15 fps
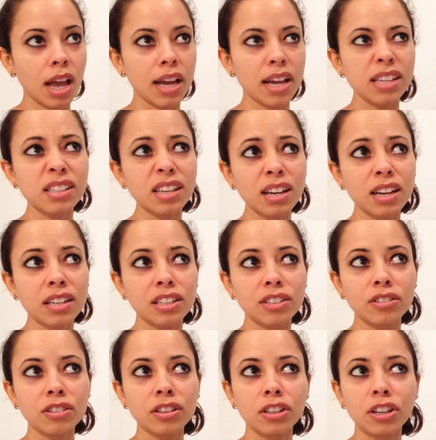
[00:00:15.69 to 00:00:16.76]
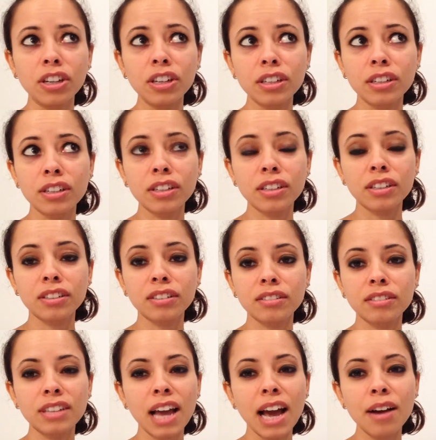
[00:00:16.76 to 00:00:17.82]
I guess like a new look.
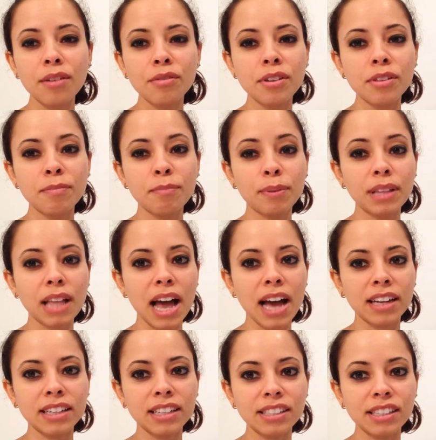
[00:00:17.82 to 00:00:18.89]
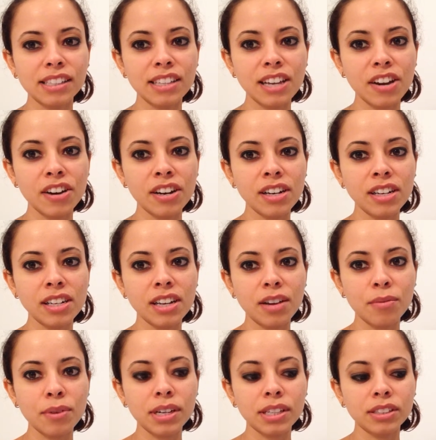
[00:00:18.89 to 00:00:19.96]
Not with black necessarily. I
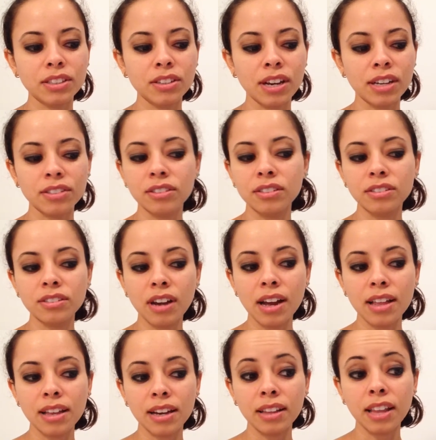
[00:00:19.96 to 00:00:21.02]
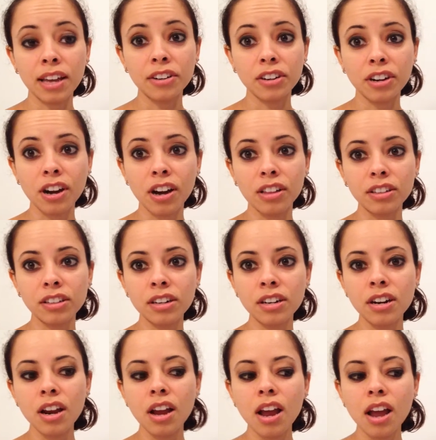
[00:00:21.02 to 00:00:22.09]
wanted to actually try like a lighter color.
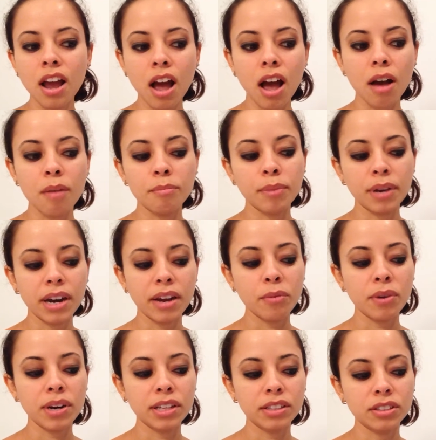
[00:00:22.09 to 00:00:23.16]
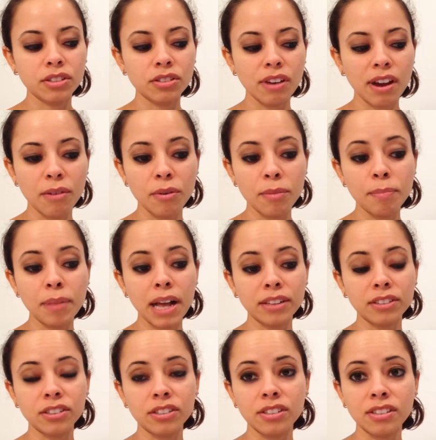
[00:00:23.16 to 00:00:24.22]
Um, but I wanted to try with
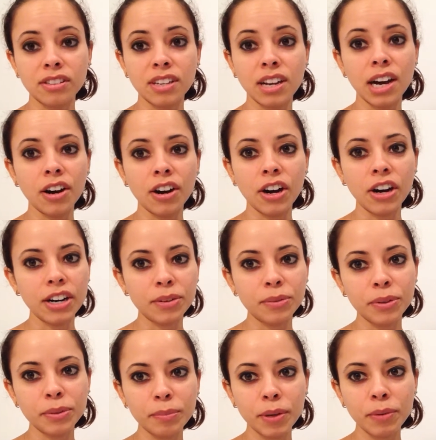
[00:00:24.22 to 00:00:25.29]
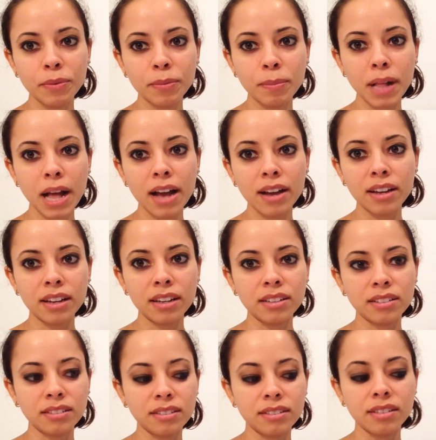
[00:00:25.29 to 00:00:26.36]
black just to see how hard it would be with black
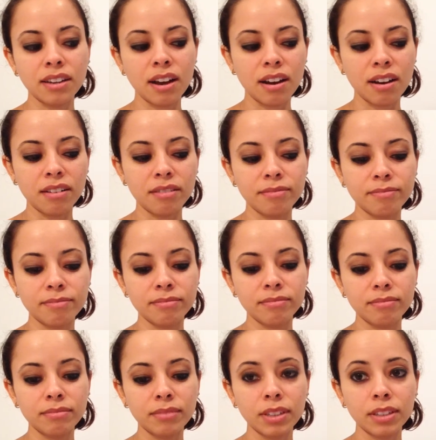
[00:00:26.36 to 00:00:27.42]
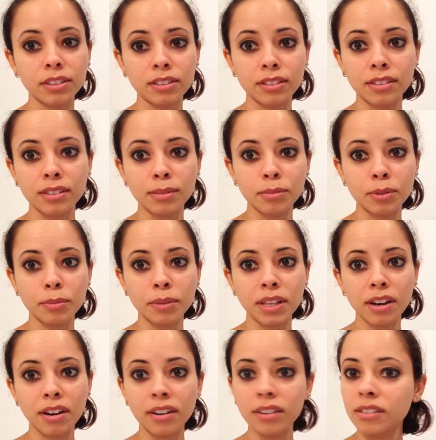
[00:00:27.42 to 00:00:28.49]
and um, it doesn't seem to be
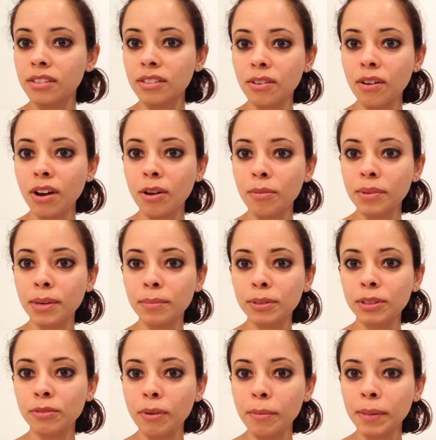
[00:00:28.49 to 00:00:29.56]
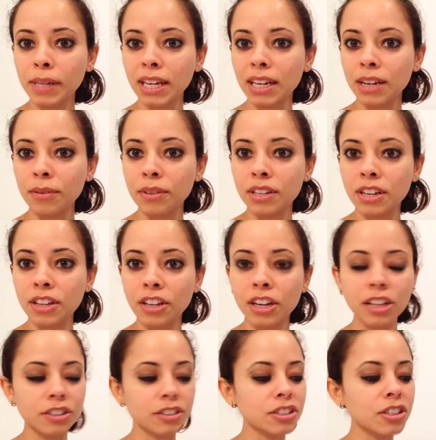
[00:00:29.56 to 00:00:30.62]
that hard. So I'll be able to replicate it with another color.